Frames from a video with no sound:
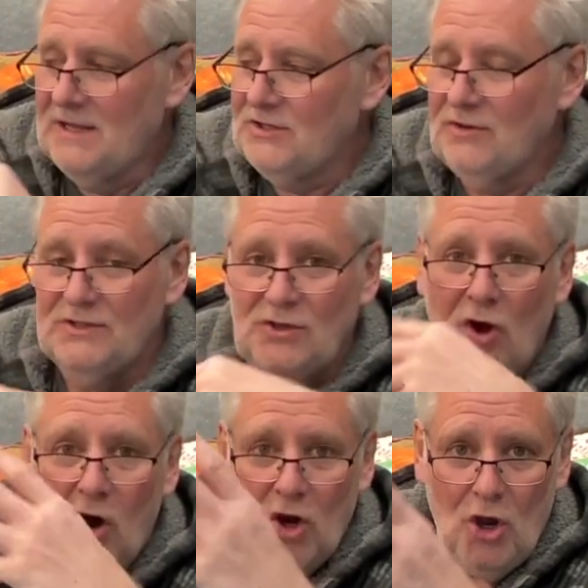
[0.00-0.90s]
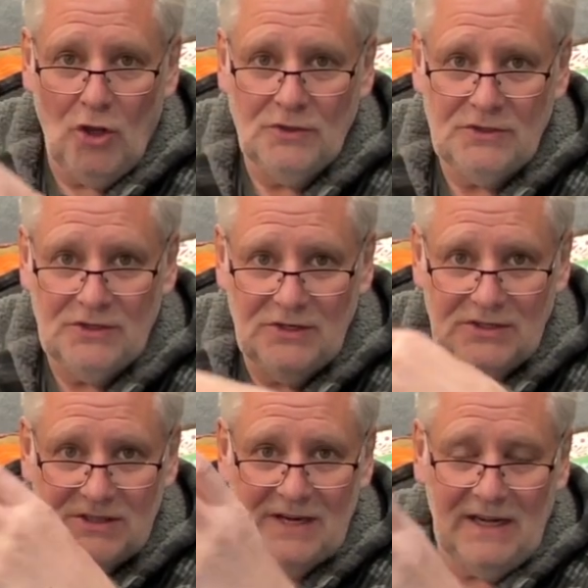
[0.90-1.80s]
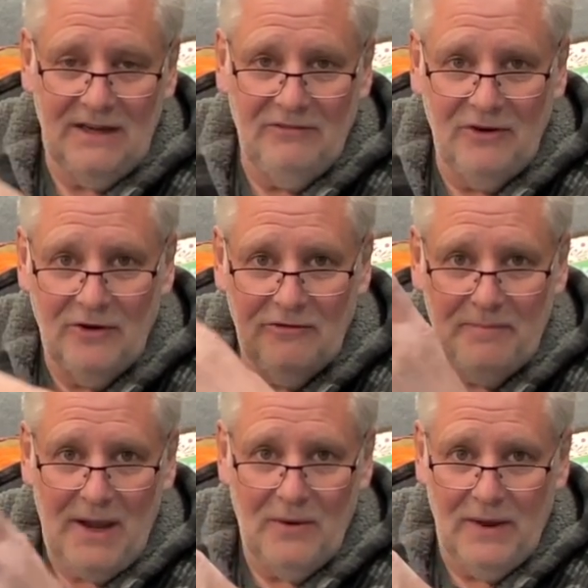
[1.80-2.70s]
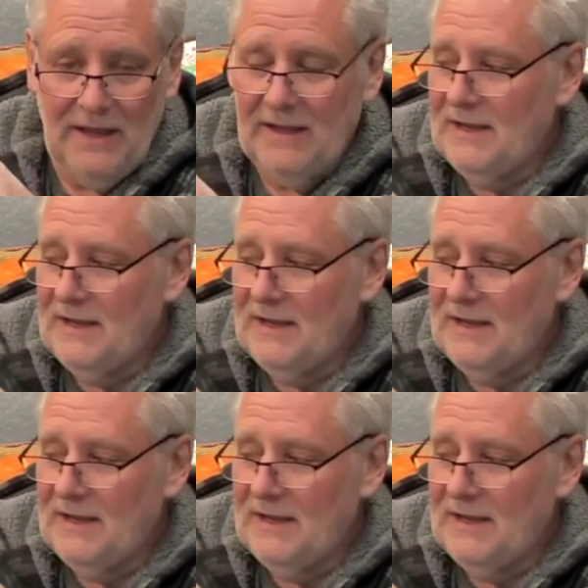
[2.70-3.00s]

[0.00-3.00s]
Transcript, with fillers: So it's not a constant steady flow of power.